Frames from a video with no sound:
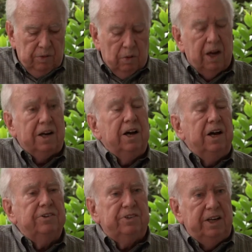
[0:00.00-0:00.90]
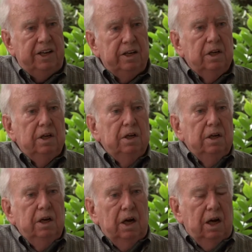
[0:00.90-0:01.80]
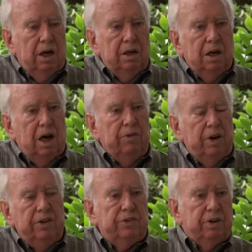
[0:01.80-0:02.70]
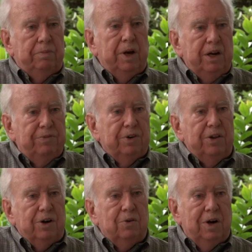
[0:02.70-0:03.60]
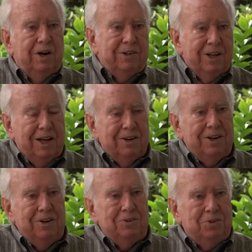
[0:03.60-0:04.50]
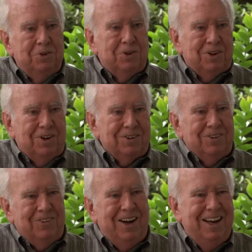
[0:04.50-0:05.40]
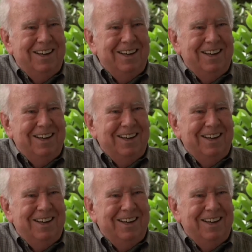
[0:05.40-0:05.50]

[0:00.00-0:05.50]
Guanacaste. I raised some money for acquiring that land too along the way.